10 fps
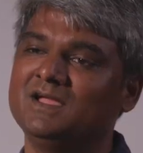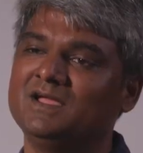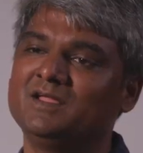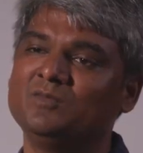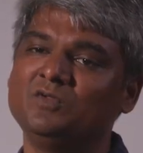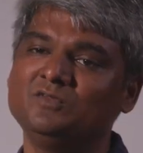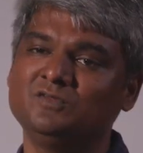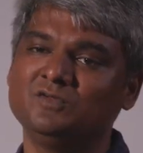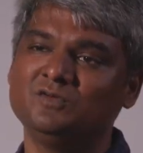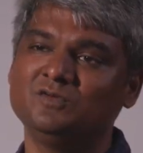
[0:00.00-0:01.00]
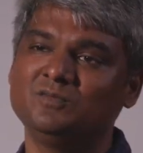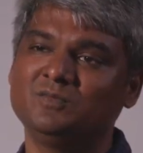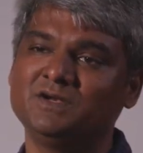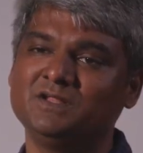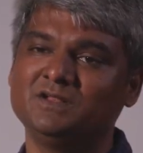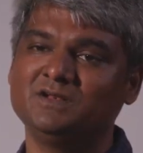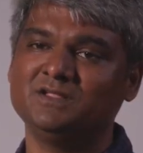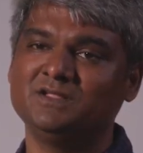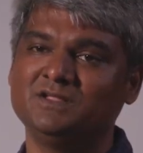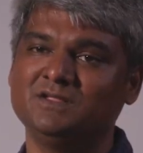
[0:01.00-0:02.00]
And I'm also
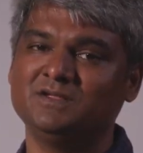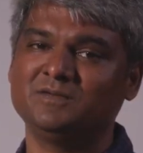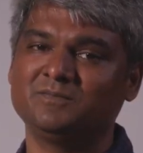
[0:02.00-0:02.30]
particularly